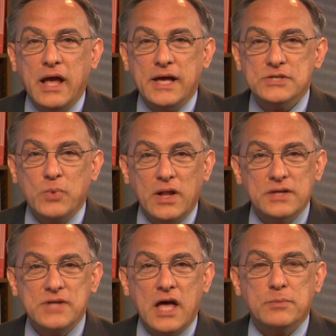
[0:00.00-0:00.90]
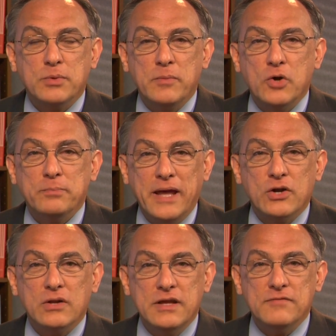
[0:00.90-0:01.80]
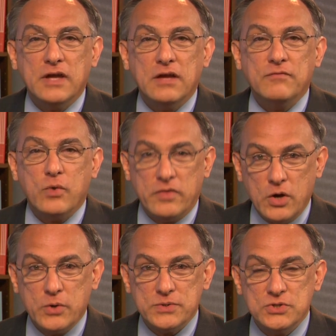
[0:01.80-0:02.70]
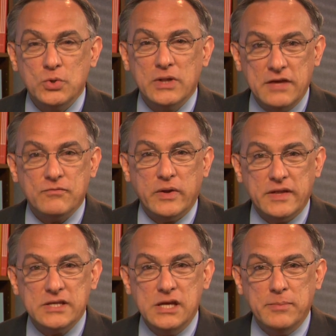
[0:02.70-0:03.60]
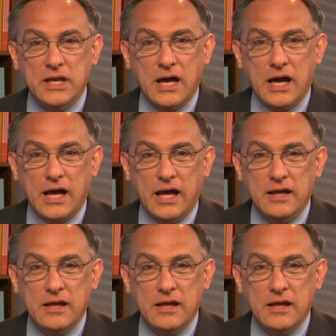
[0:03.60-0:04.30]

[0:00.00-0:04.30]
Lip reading: as well as how to promote better living for those who live with a TBI.